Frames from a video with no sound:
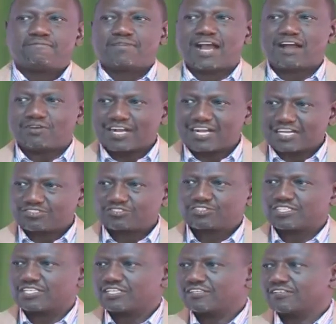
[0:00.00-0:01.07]
our
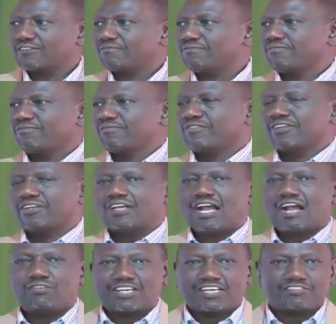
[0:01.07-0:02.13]
country,
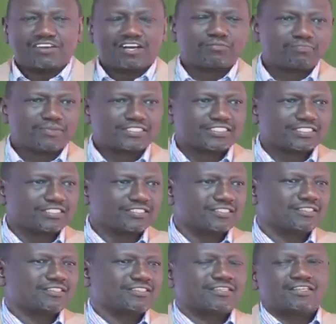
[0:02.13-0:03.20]
our development,
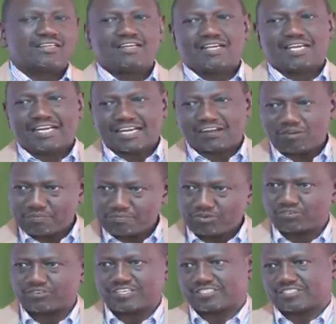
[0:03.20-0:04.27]
and our
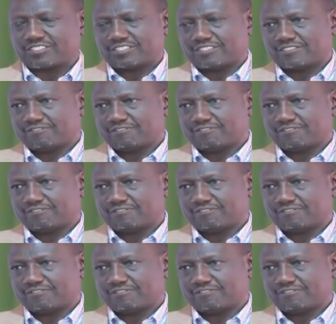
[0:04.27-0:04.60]
progress.